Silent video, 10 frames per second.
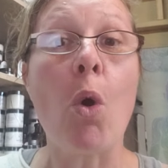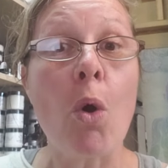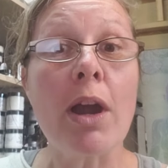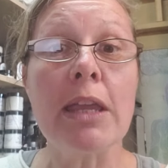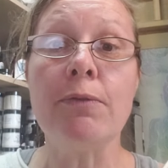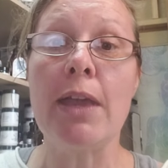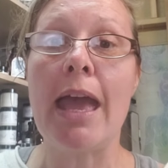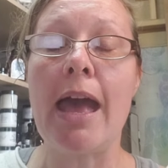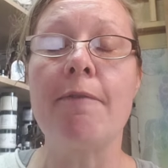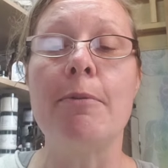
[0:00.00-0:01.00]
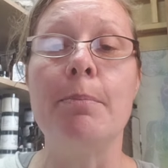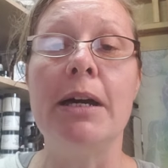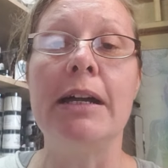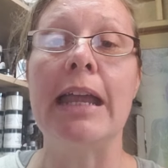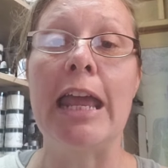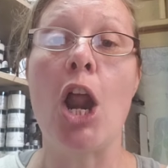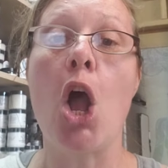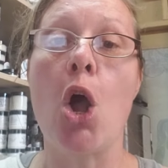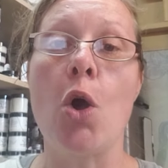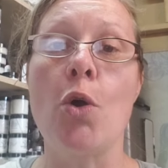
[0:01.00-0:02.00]
or if you have a mug at
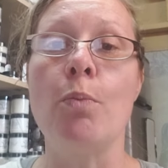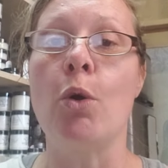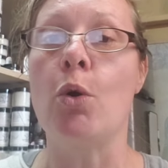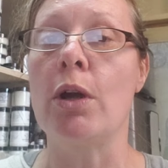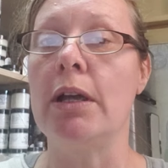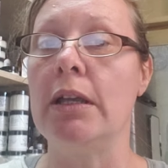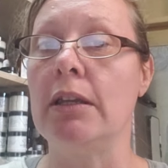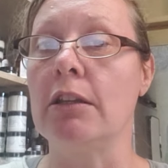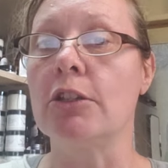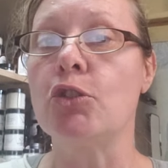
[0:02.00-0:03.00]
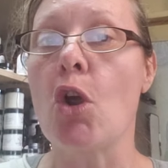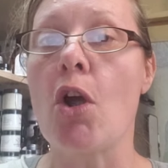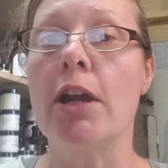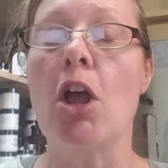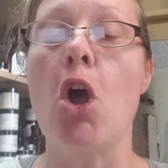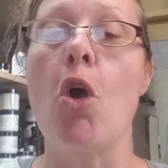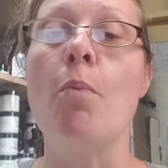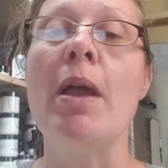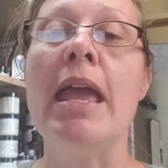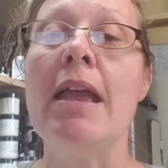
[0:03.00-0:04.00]
home or a little jar at home